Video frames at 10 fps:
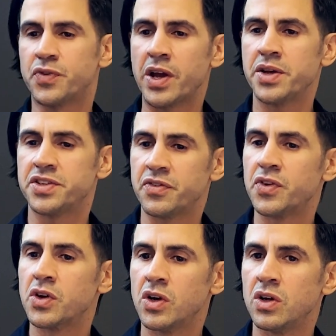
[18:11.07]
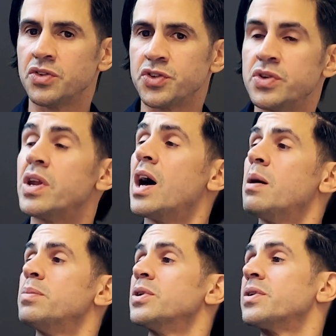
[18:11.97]
very difficult to
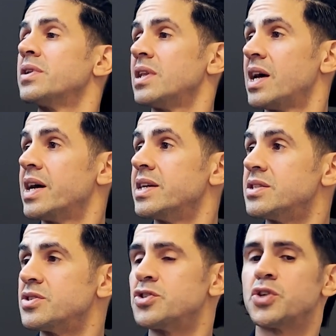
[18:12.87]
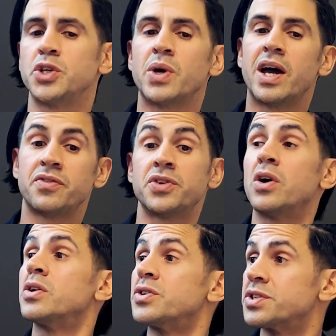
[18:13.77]
not blur the lines, and so you have to
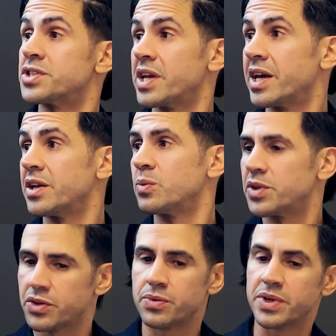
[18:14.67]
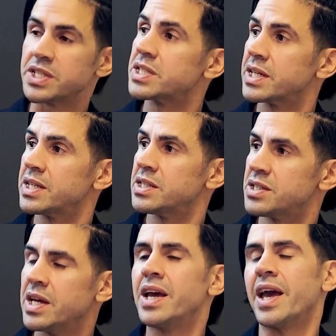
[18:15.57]
understand what the risk
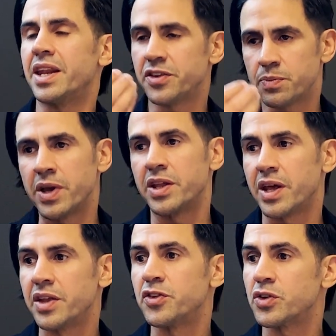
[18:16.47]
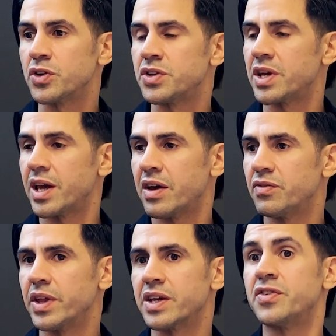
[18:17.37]
is, and it's good to
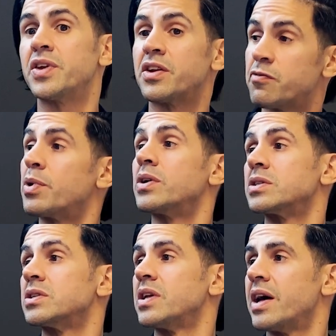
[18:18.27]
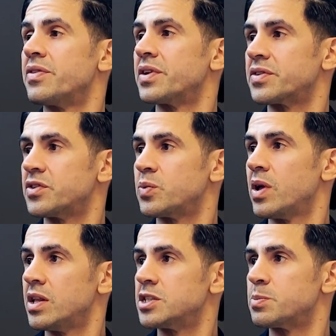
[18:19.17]
have like a set of personal ethics as
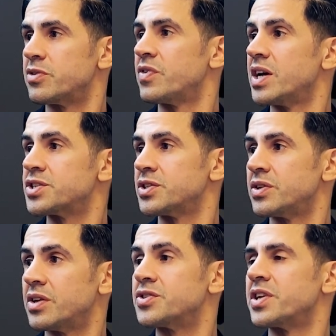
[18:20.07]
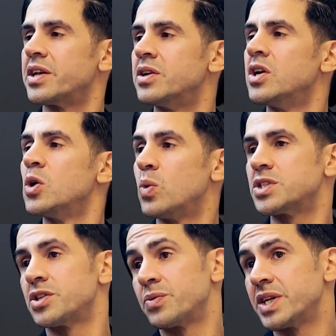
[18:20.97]
well as a professional understand
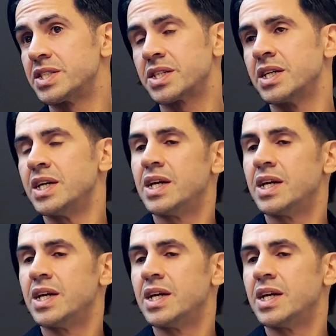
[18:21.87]
what's the risk